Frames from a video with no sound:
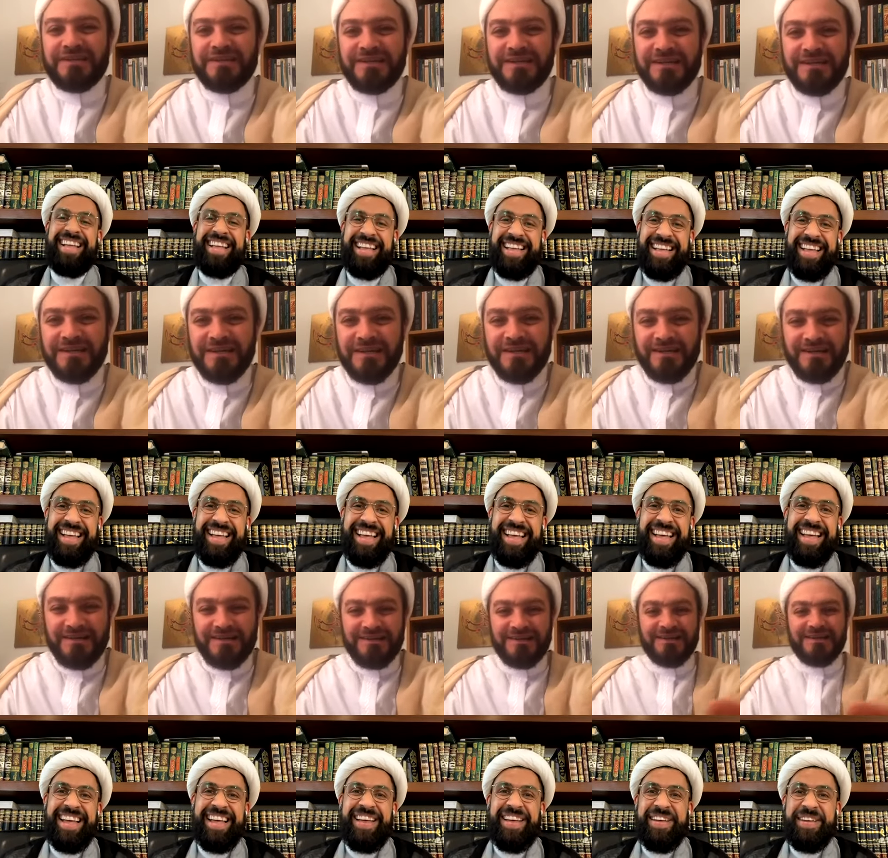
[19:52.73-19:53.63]
Speaker 1: the
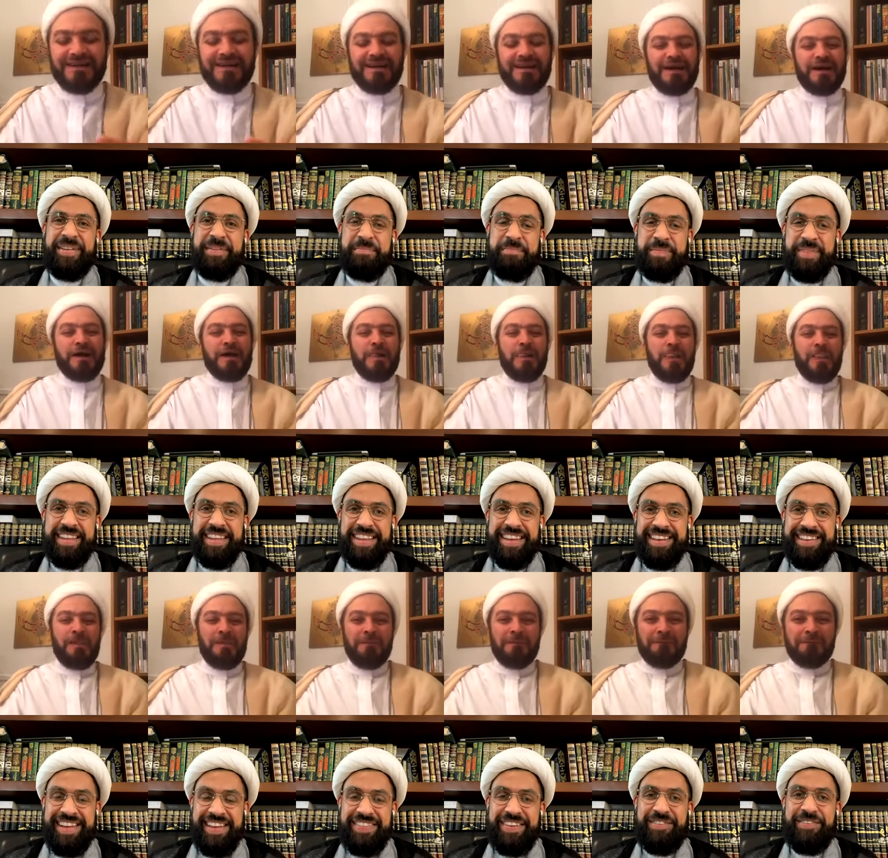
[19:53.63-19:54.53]
yeah. It's
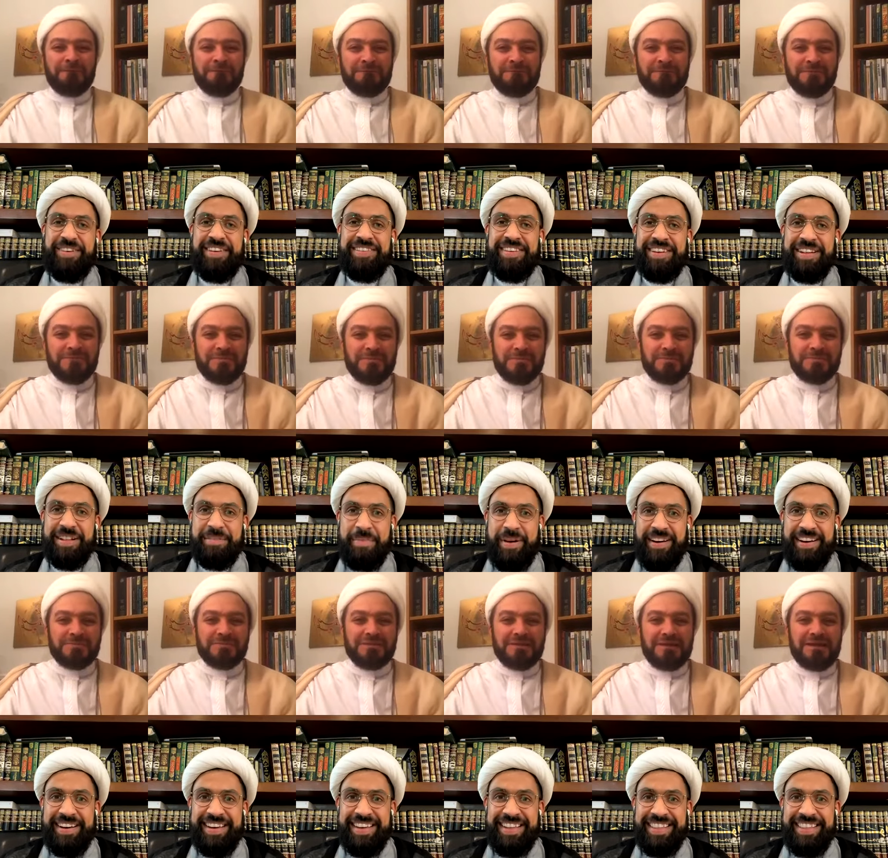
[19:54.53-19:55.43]
not the traditional
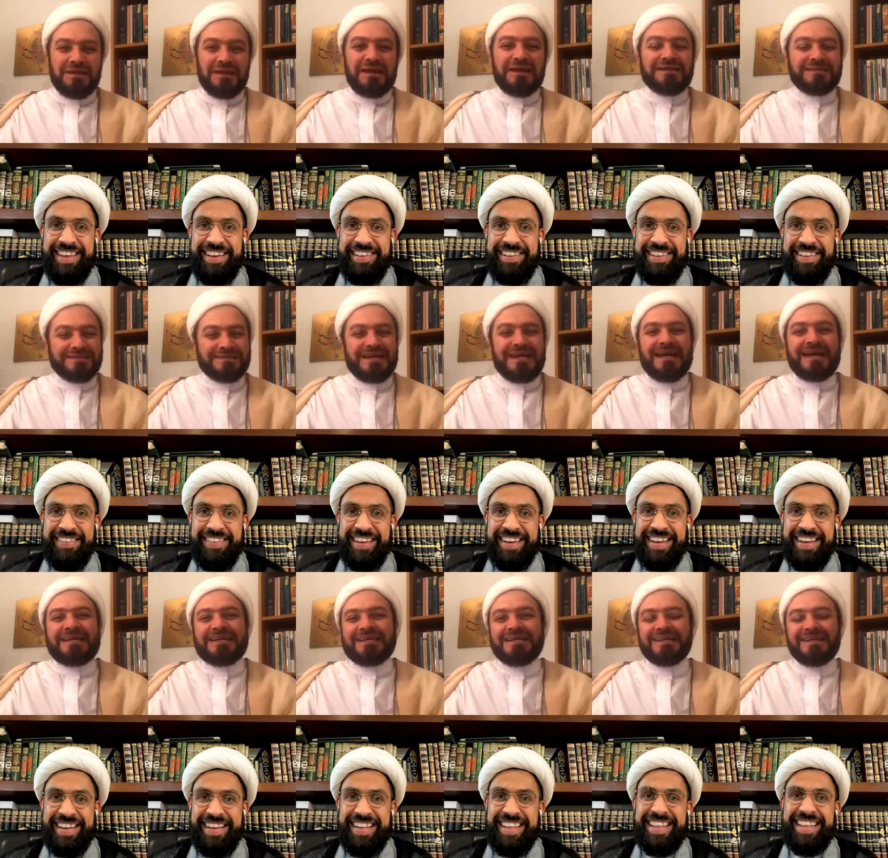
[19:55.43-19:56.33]
American Thanksgiving.
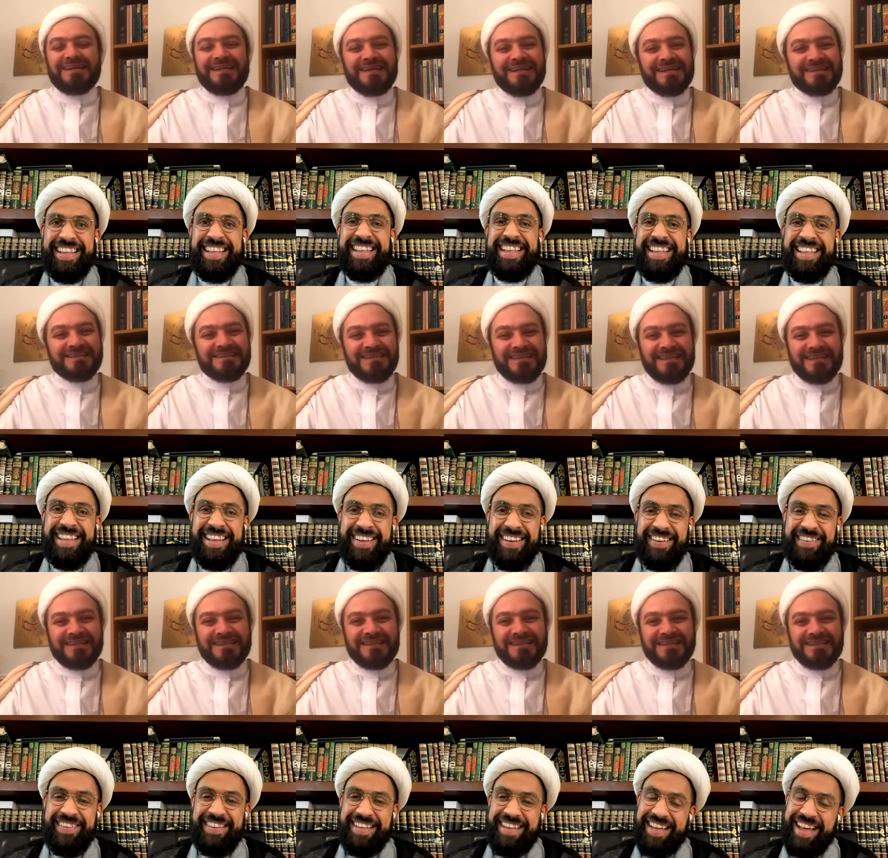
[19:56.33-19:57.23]
Exactly. Huh?
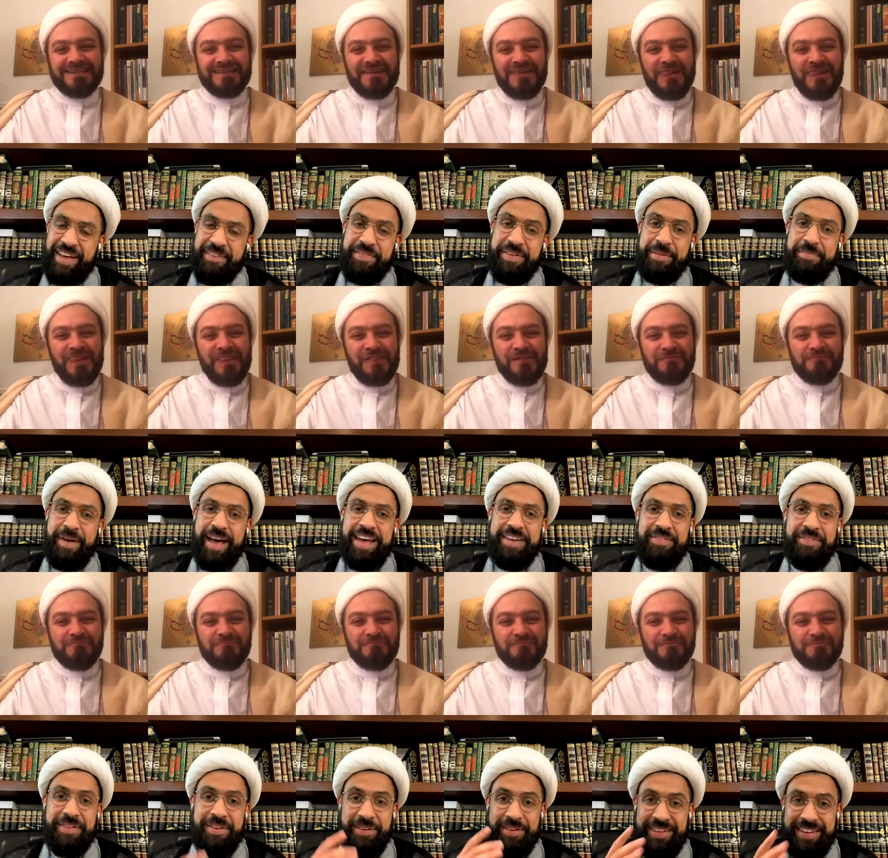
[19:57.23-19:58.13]
Exactly. Uh, I feel bad
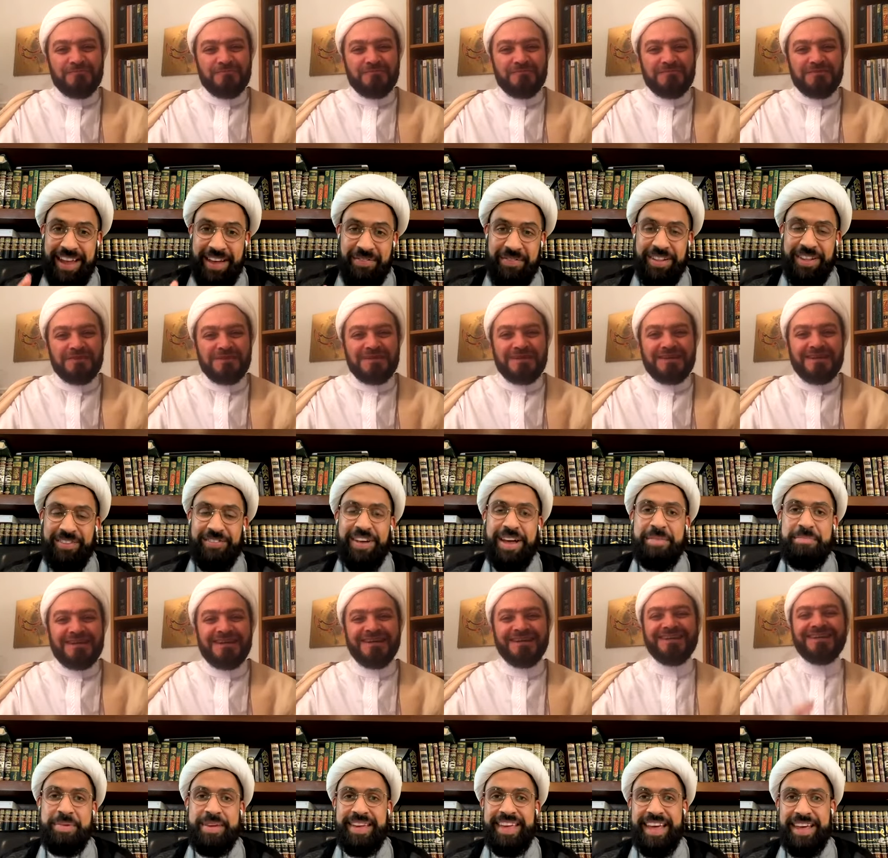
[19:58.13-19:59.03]
for you. Definitely try
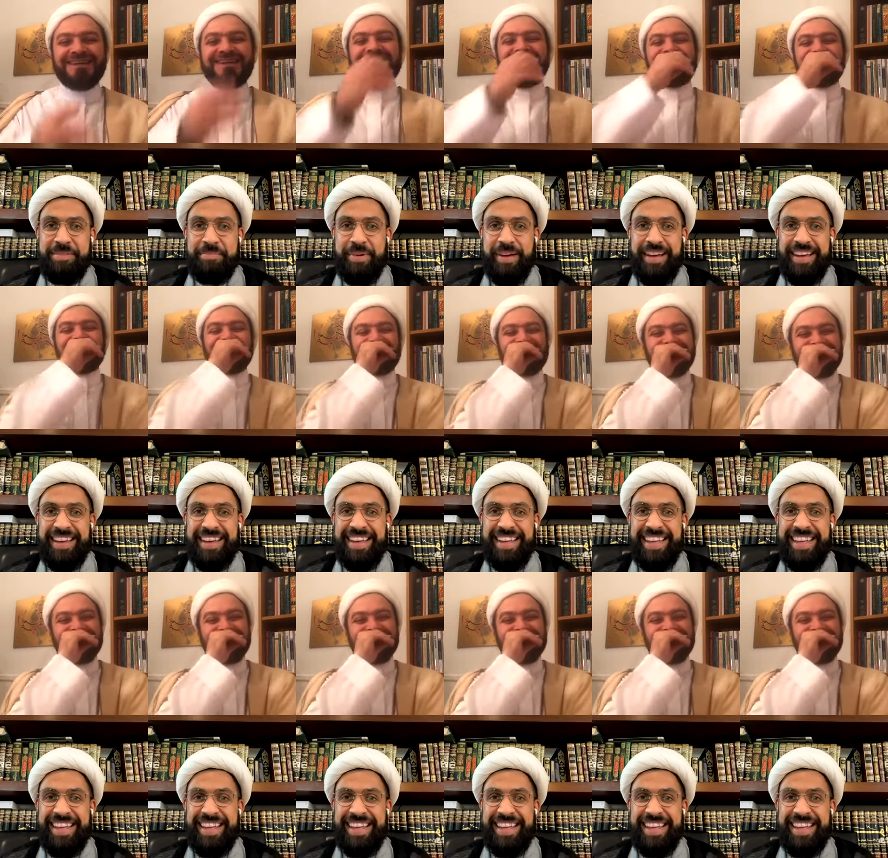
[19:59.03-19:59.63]
pecan pie